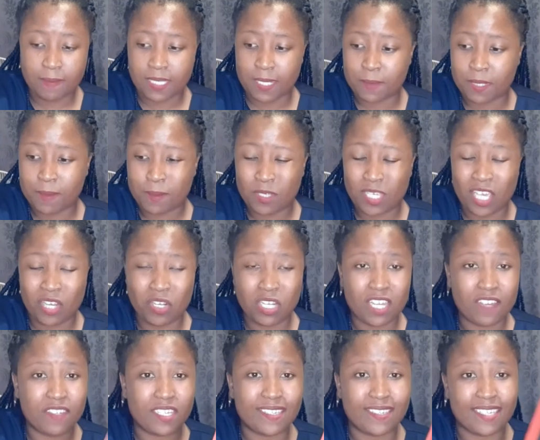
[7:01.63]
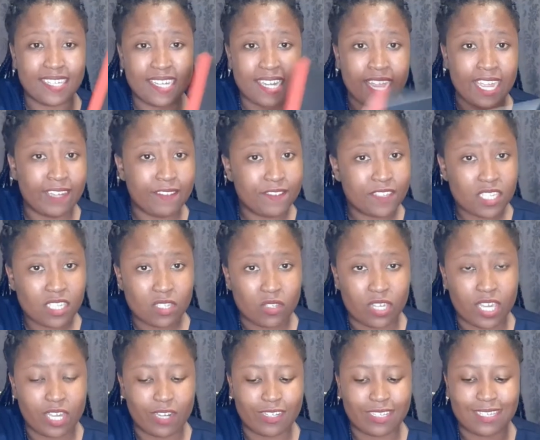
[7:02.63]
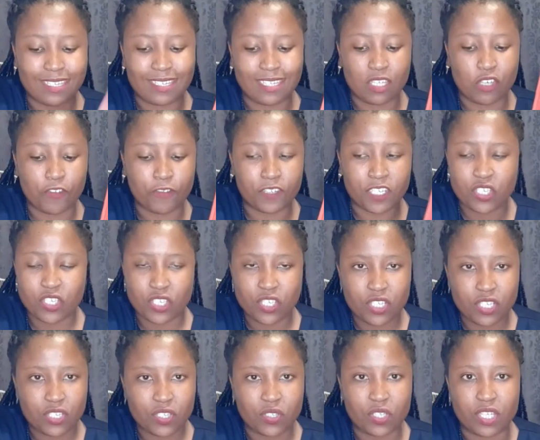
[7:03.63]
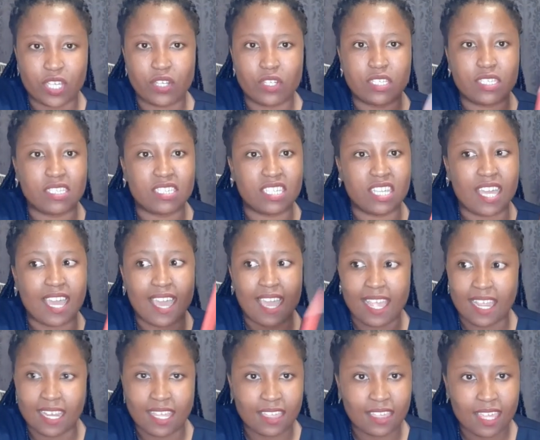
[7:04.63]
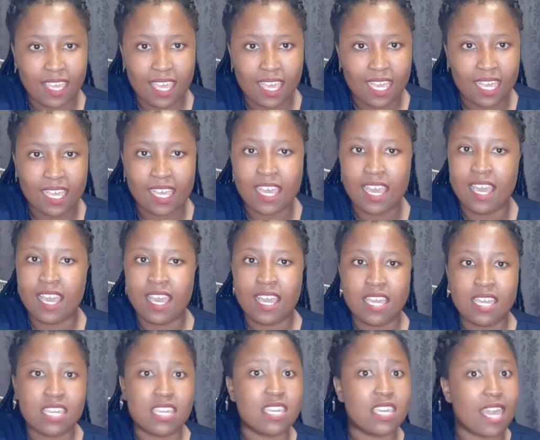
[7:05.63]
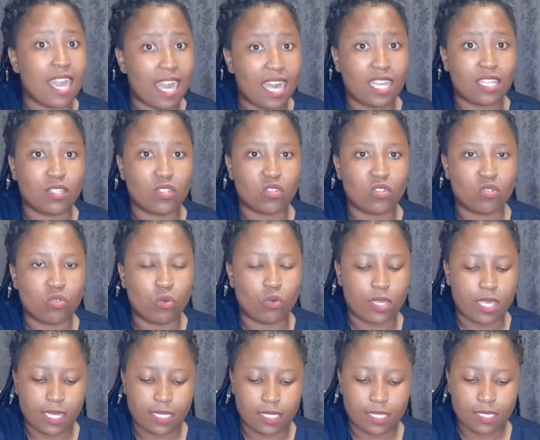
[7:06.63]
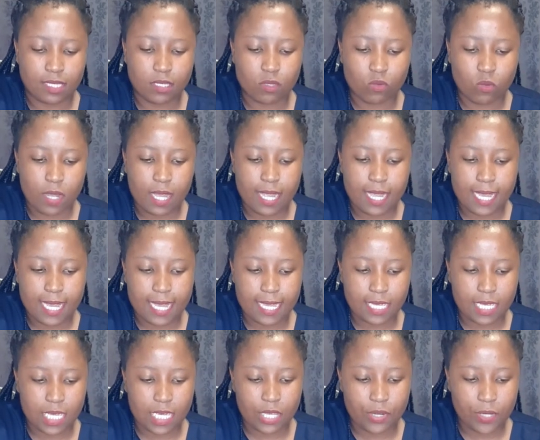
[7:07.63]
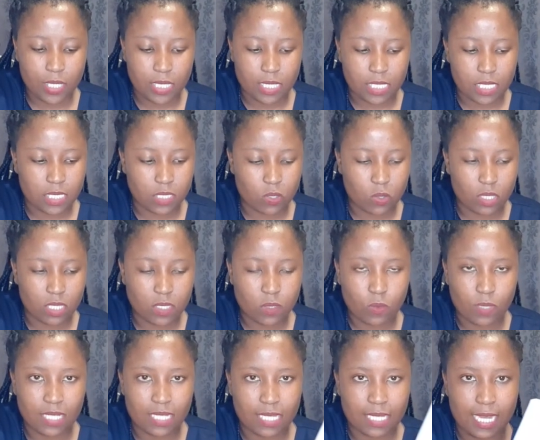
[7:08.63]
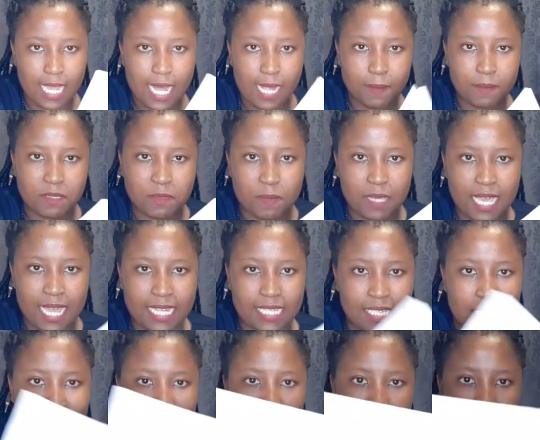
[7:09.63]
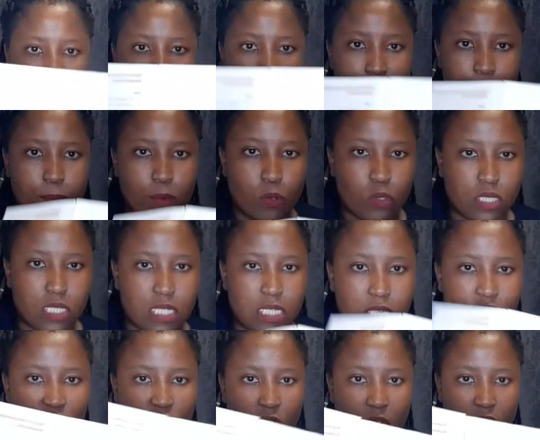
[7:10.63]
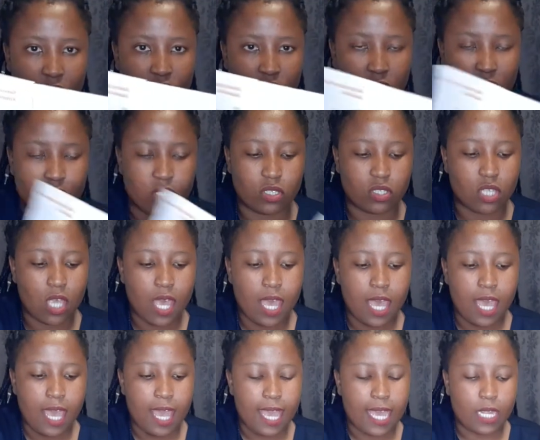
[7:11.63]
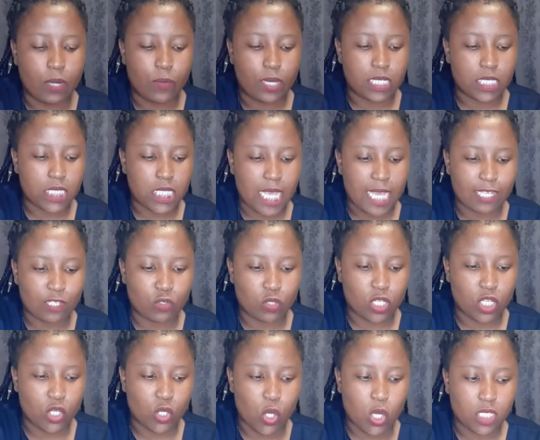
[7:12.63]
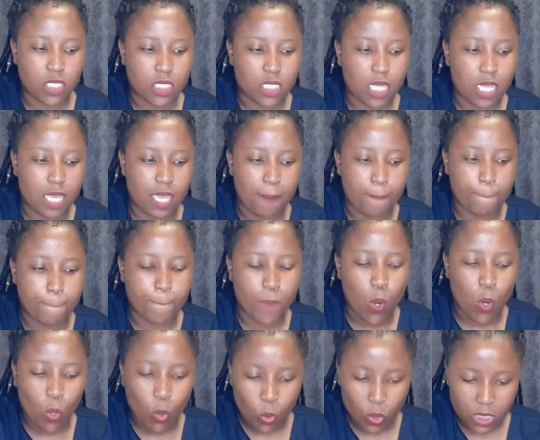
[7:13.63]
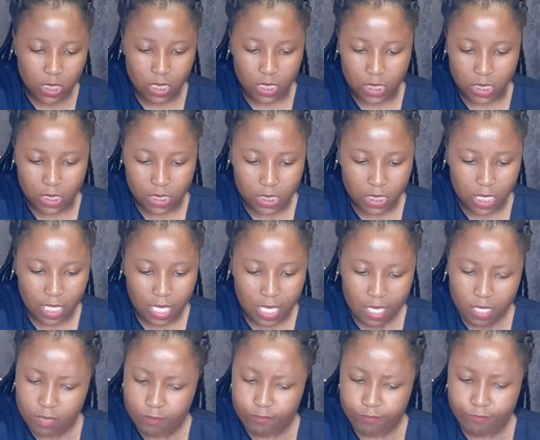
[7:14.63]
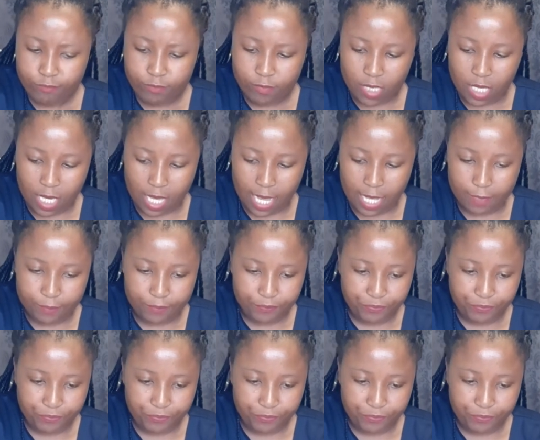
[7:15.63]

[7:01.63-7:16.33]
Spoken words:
Sometimes you cannot even see nerves, you cannot see your vessels, you cannot see anything. Yeah, so yeah, this is why I carry this. So this one, it helps me identify important structures and what is actually not important. Yeah.